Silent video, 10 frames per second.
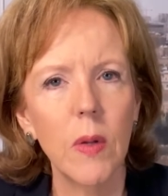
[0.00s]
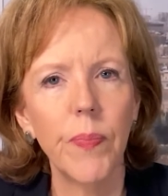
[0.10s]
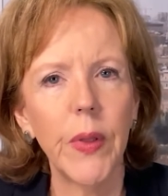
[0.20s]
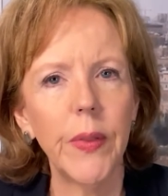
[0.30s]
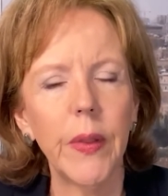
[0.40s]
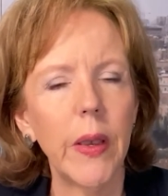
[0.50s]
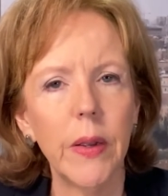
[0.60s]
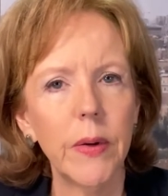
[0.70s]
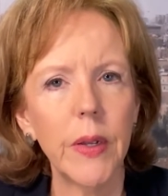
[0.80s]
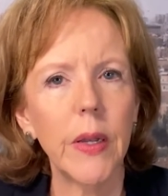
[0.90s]
in the
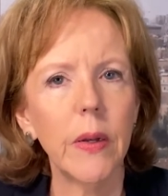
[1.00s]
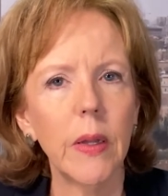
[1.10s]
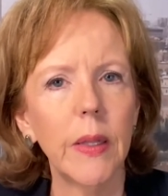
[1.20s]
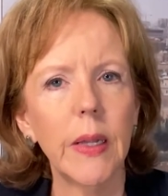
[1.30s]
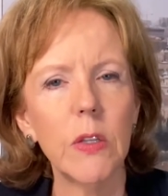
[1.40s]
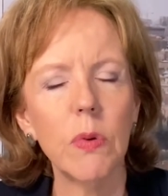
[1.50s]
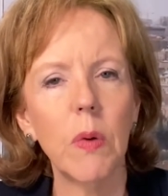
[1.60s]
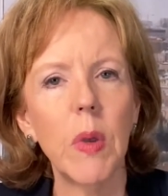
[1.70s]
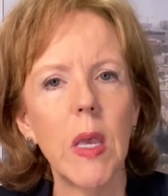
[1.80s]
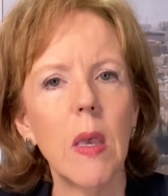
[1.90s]
area. And that's why
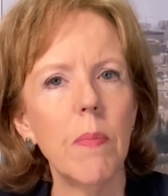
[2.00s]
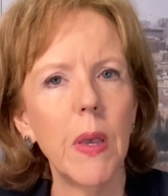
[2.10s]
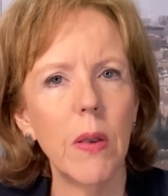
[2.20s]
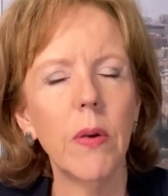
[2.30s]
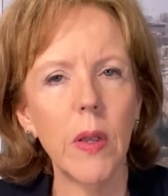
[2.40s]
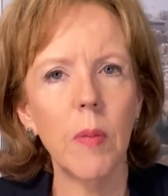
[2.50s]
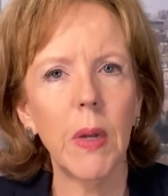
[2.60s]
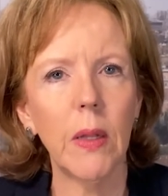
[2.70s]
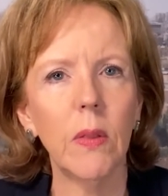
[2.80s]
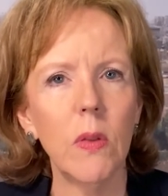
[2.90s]
we keep hearing
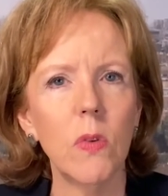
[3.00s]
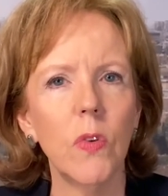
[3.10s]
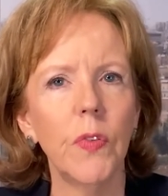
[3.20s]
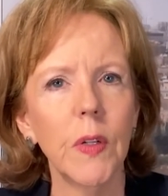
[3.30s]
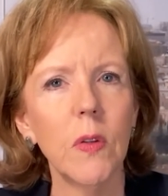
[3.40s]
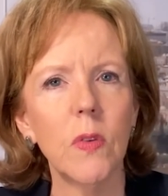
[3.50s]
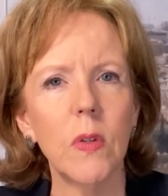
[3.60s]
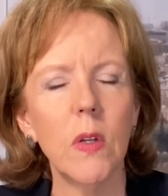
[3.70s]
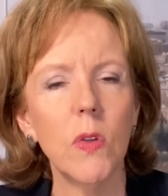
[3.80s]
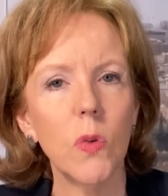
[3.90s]
about these
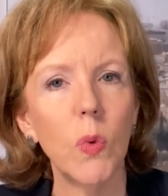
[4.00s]
Philistines.